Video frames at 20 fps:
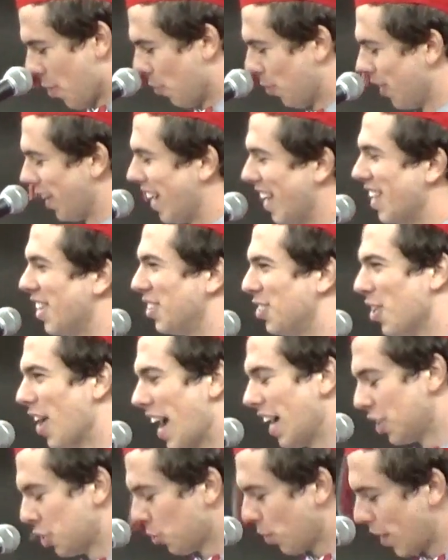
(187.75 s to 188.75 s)
related
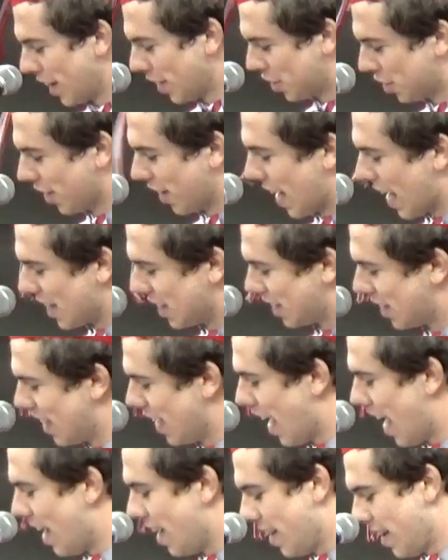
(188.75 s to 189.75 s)
graduation as
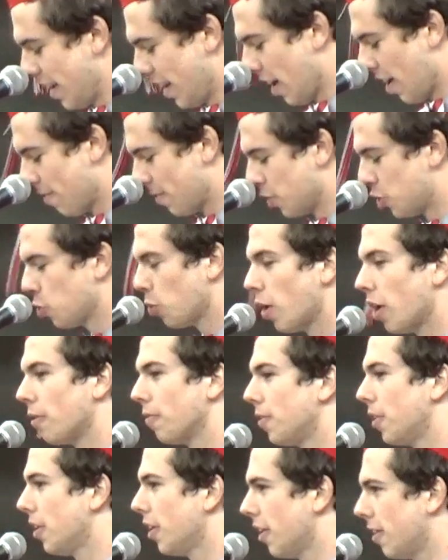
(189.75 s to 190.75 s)
the ending of a
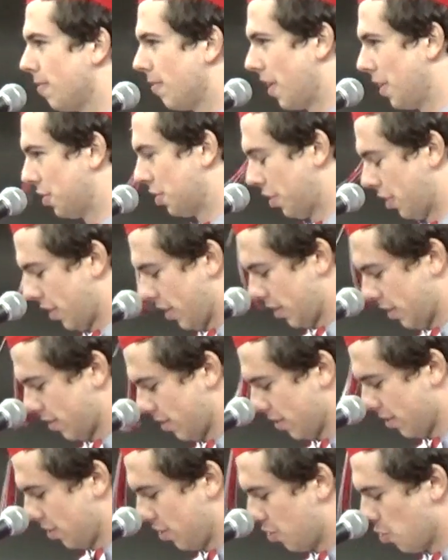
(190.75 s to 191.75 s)
12-year
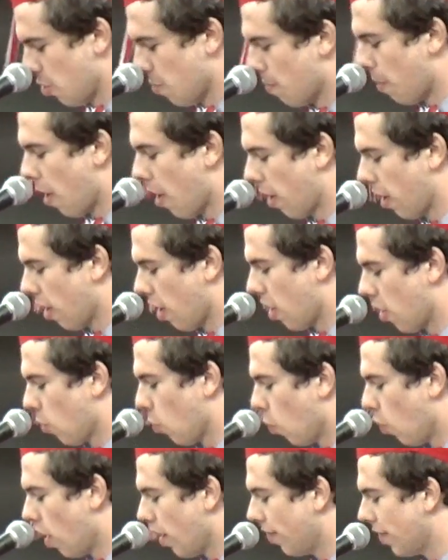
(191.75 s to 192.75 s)
adventure to embark
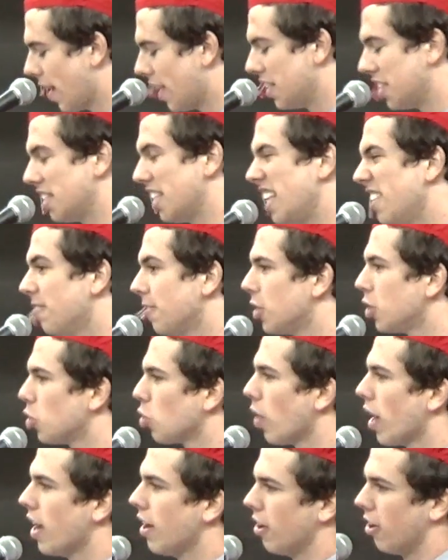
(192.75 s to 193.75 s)
on one that is
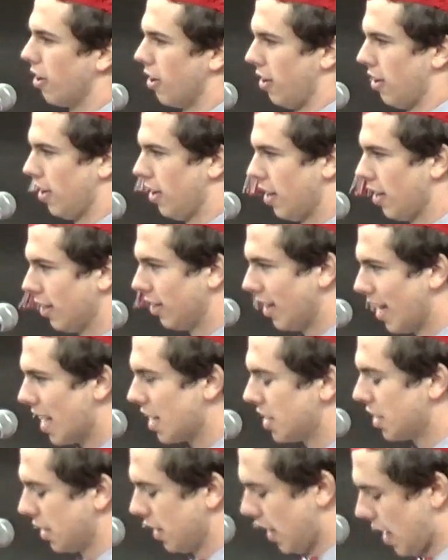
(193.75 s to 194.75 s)
even greater and
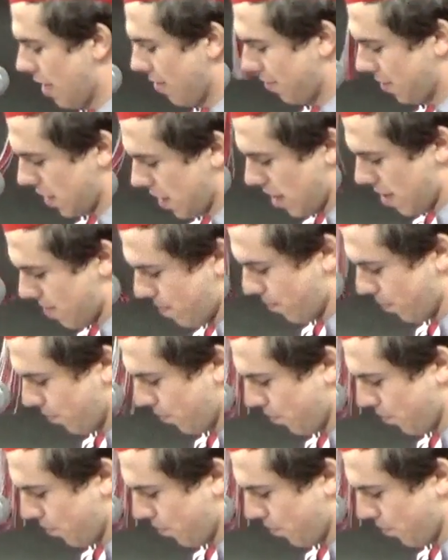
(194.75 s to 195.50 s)
lasts a lifetime.